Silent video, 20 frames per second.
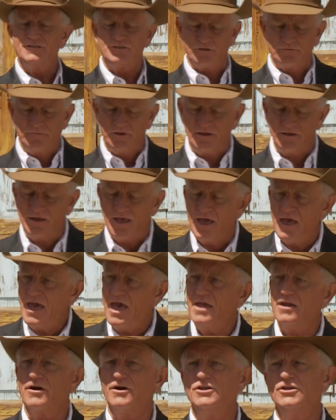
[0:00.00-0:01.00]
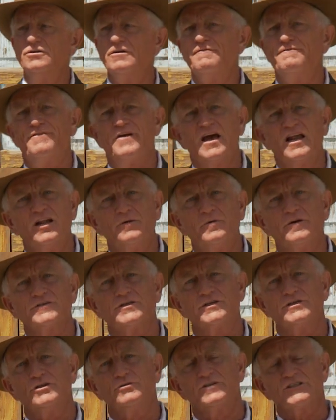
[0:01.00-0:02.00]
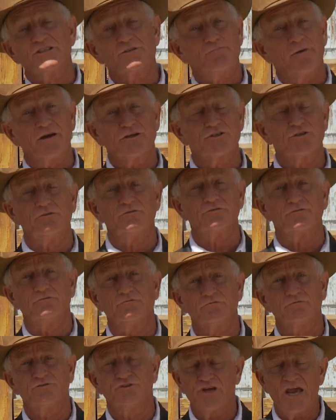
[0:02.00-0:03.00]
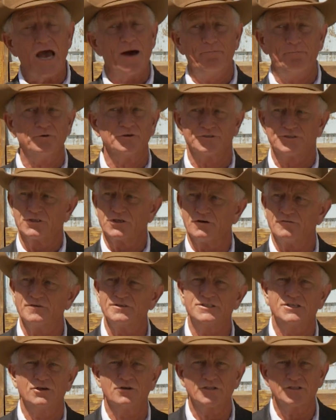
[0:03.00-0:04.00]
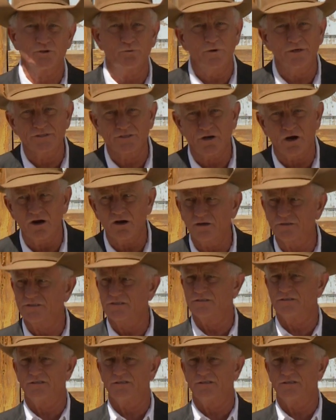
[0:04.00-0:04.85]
to me, "Hey, are you available to do a special chapel service here at the Ritz Carlton